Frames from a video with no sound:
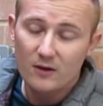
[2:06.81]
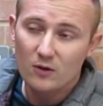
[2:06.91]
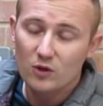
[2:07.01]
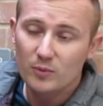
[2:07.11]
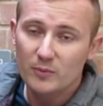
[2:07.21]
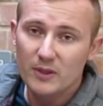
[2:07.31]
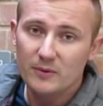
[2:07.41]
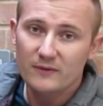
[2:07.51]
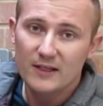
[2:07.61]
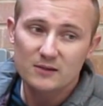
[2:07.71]
I know a couple of
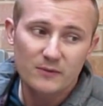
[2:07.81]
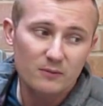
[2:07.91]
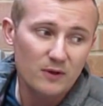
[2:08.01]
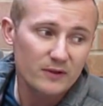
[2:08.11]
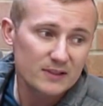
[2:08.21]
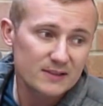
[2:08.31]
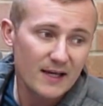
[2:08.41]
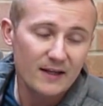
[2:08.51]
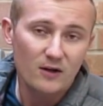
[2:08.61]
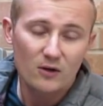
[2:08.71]
people have asked me whether they're
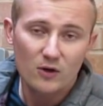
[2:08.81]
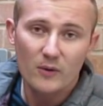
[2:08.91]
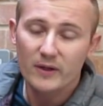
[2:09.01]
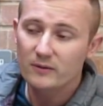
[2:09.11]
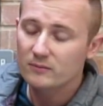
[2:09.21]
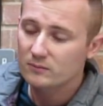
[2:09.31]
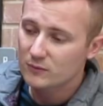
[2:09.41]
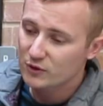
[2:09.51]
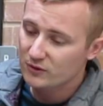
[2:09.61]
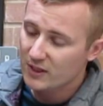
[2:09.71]
staying or going, and
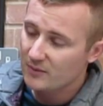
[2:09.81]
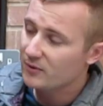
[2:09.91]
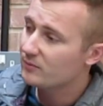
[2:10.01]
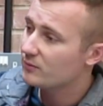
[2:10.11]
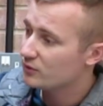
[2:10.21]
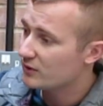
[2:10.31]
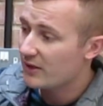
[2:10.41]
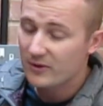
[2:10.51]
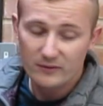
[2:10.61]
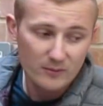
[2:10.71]
you should keep them, you should
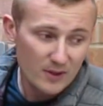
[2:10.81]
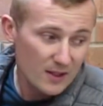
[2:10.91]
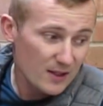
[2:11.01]
get rid of them.